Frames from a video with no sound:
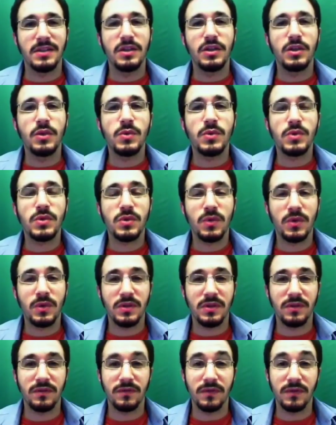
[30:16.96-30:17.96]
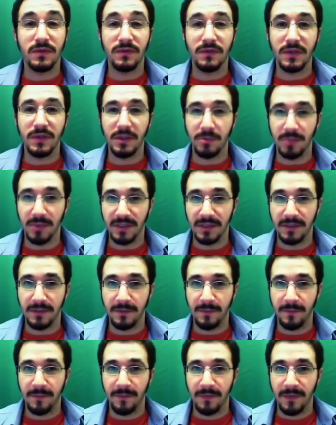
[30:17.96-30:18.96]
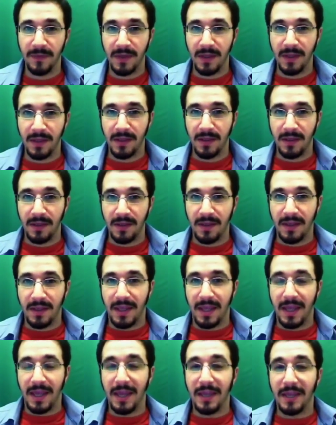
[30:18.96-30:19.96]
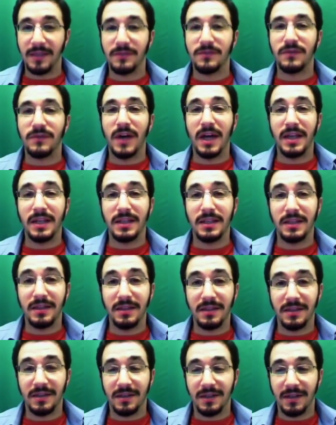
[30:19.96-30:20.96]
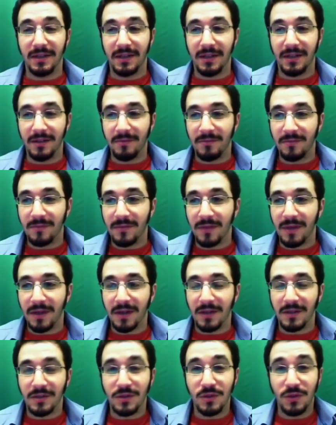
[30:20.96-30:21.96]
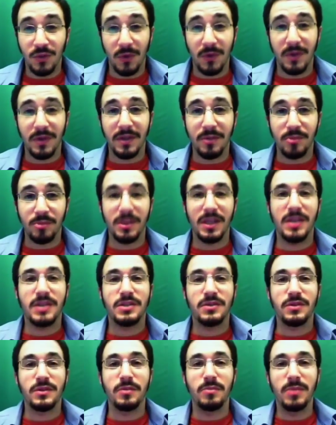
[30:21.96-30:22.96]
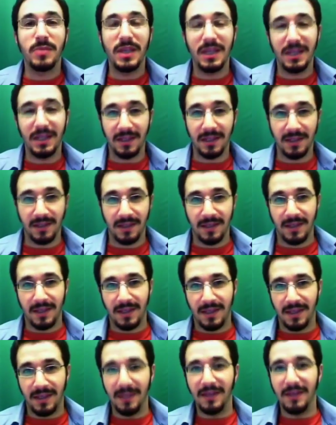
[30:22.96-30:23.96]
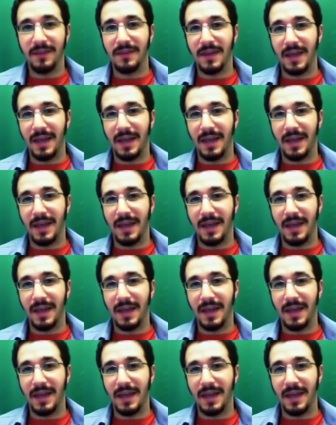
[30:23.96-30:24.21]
a new source of fulfillment, and finding joy and pleasure and meaning in